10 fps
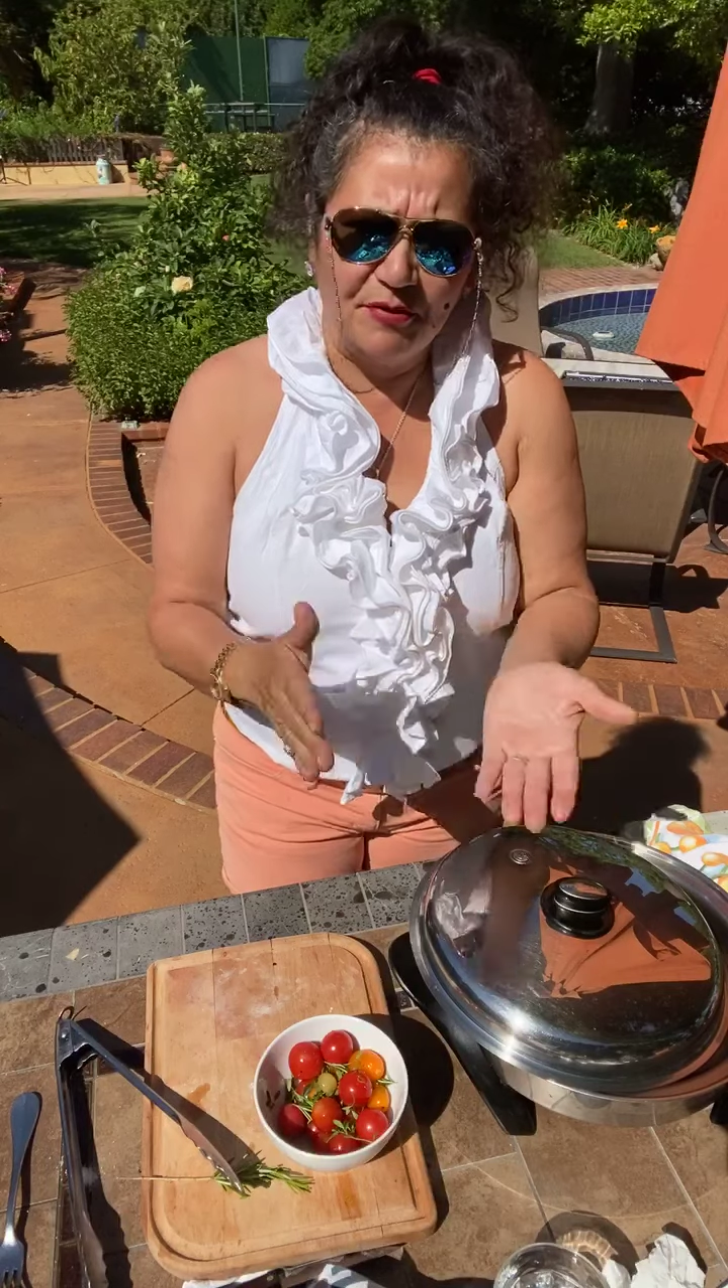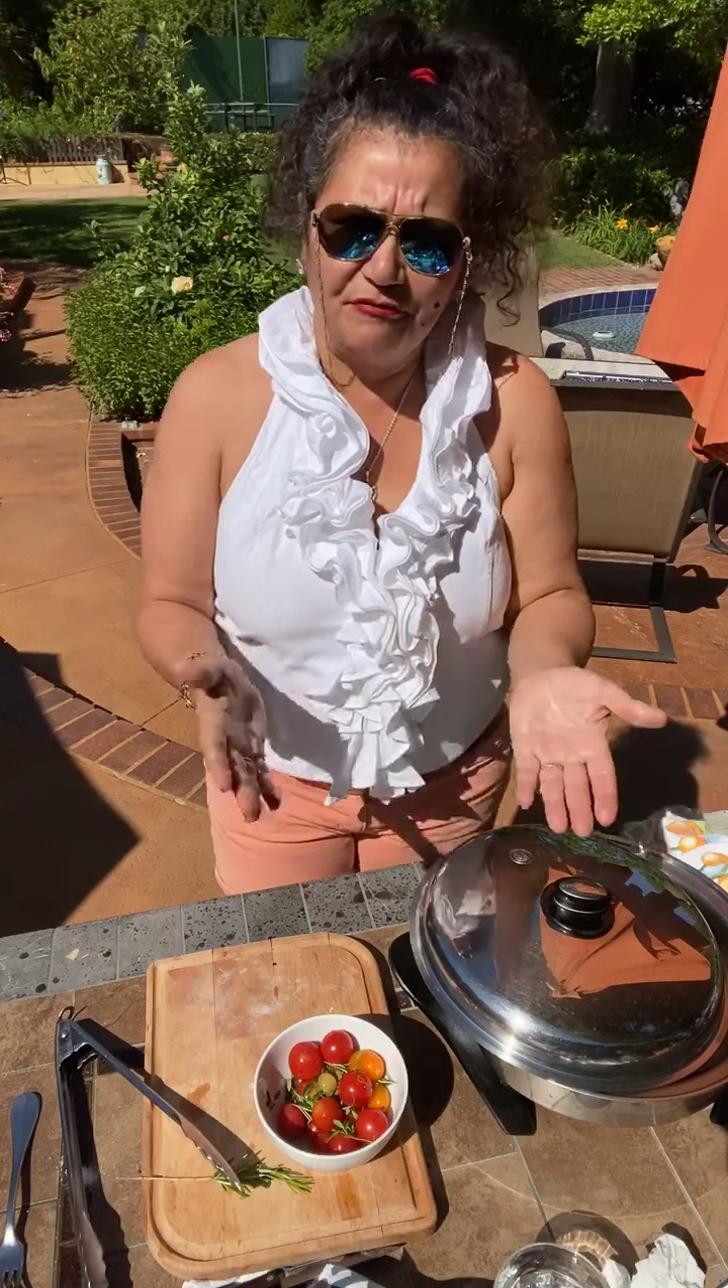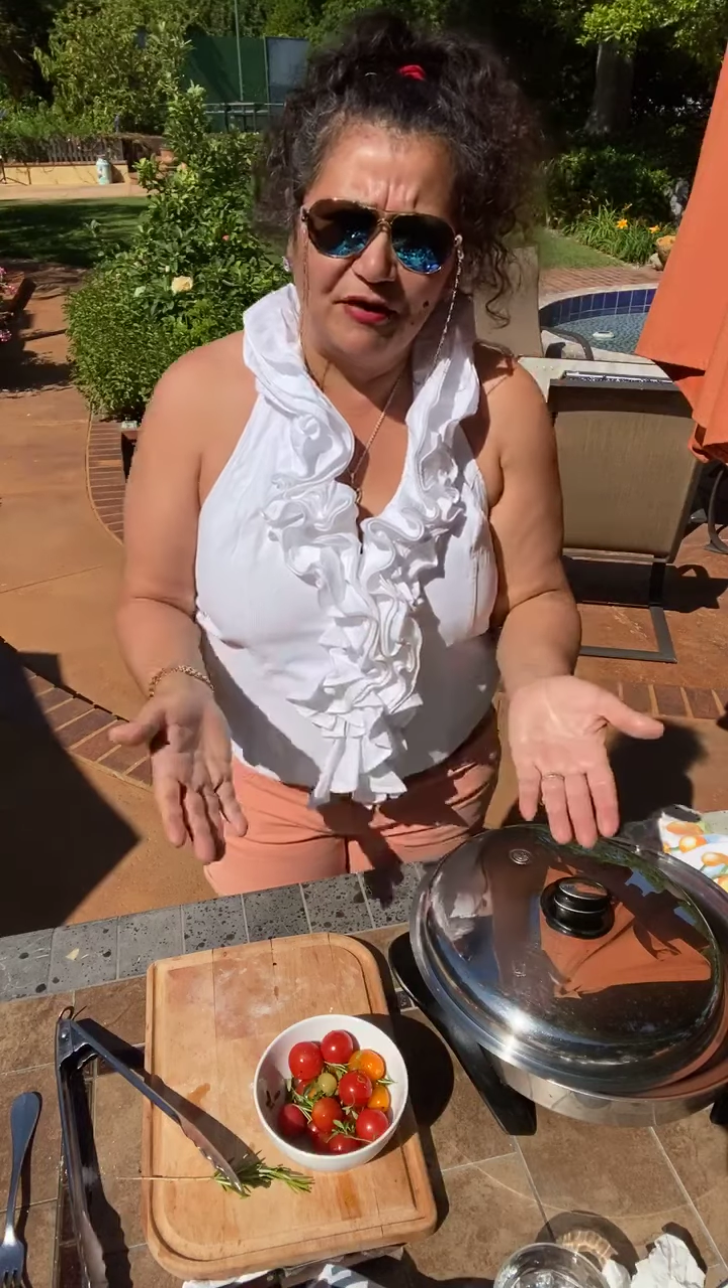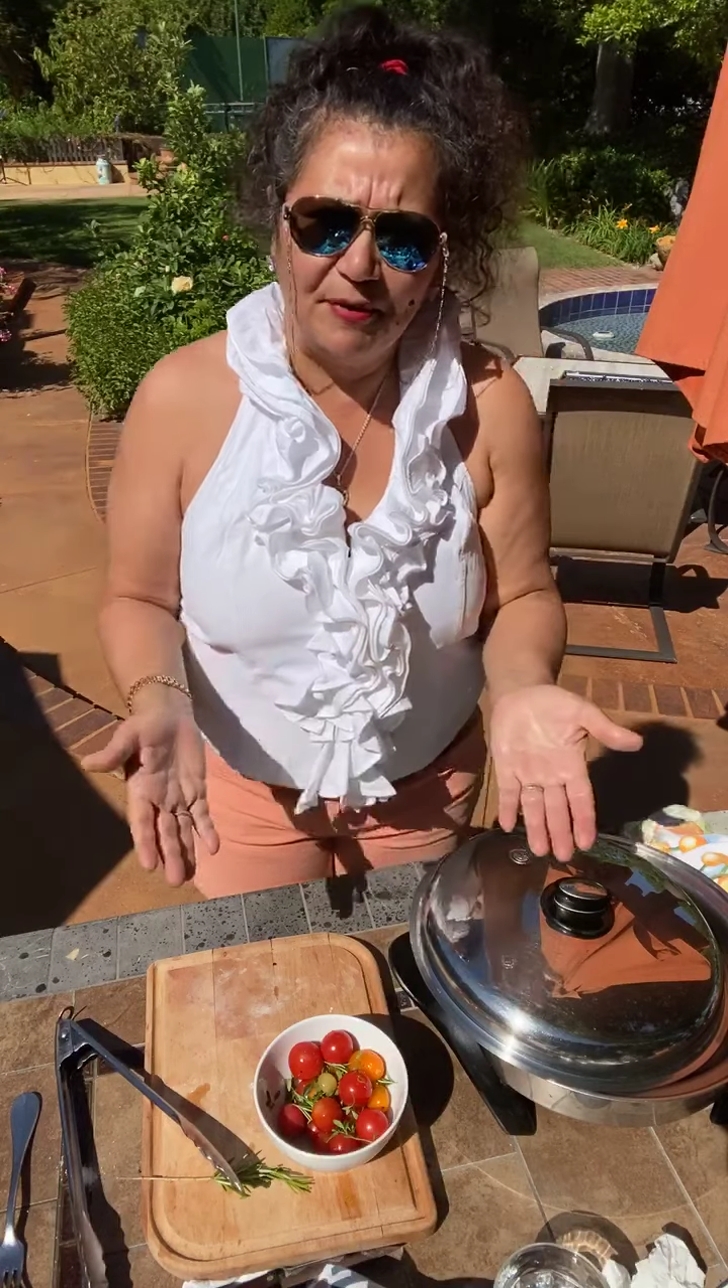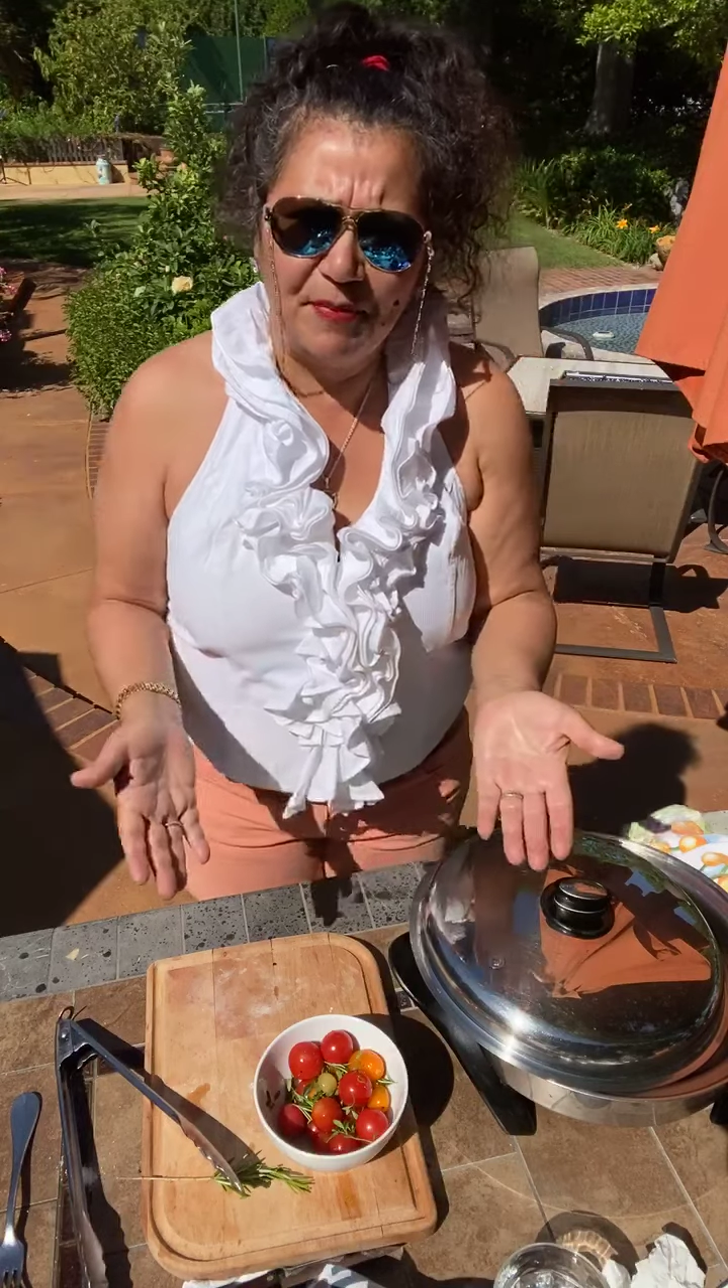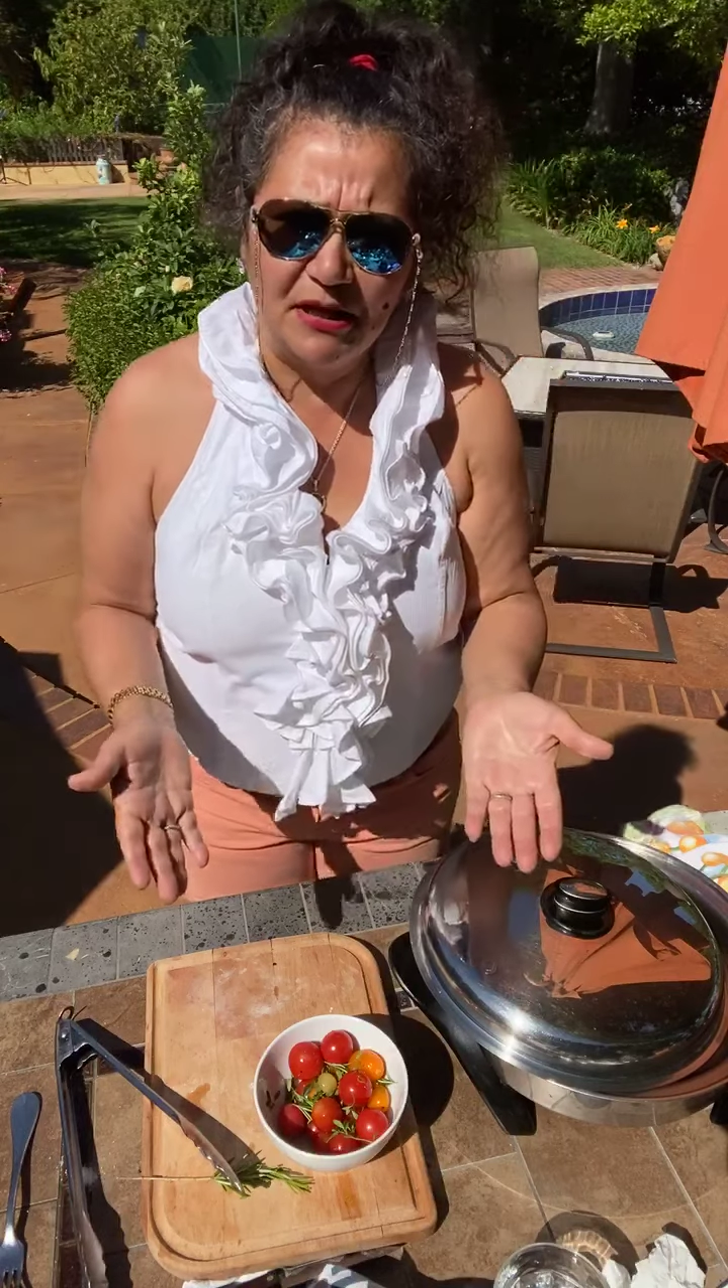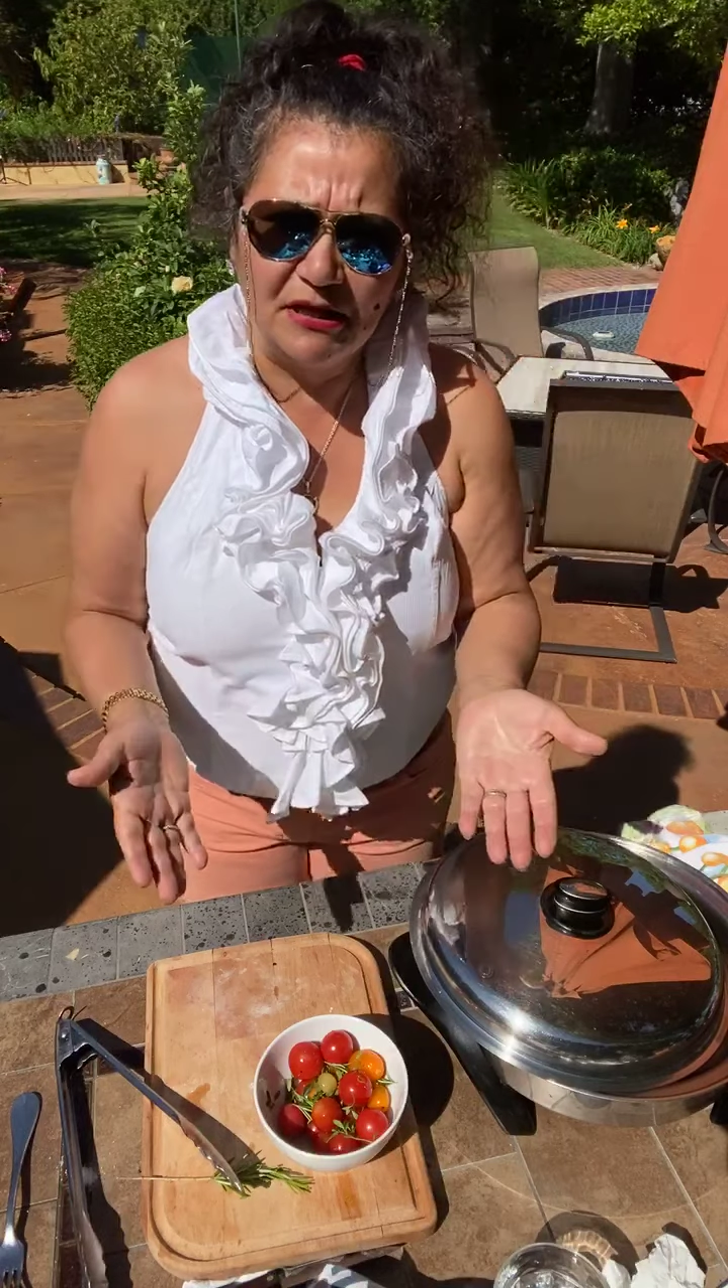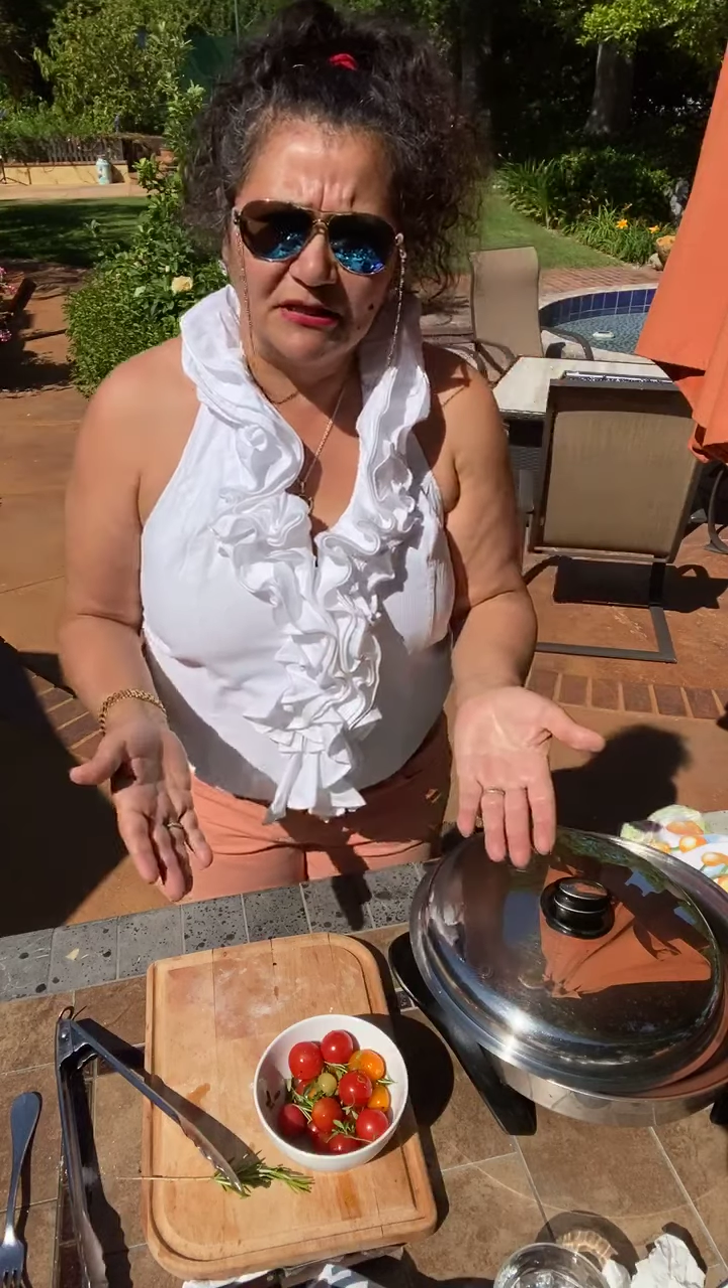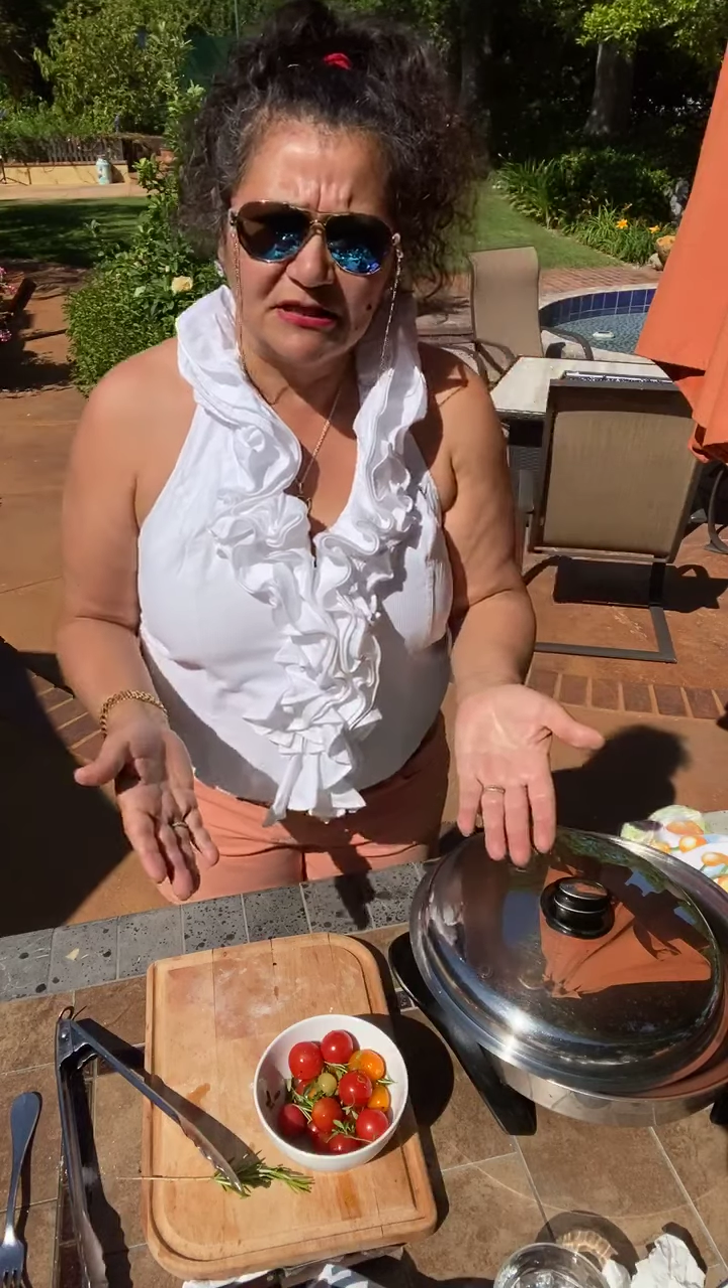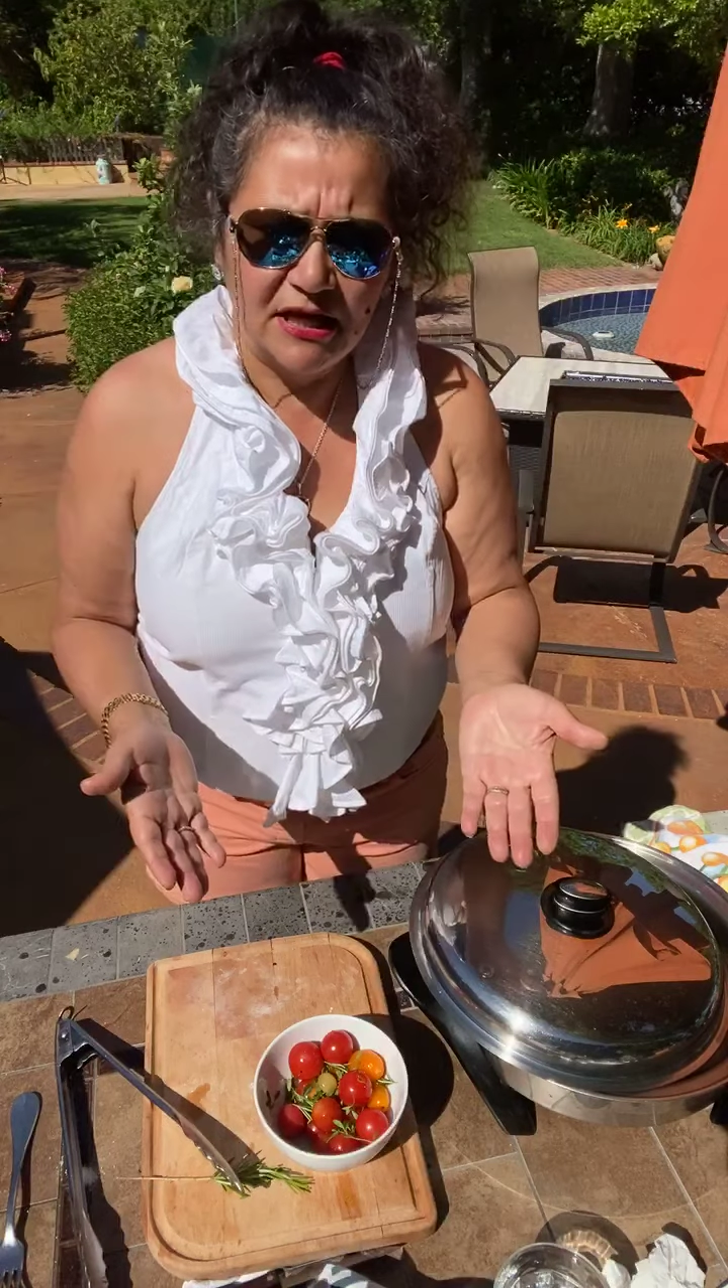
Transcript: 5 minutes,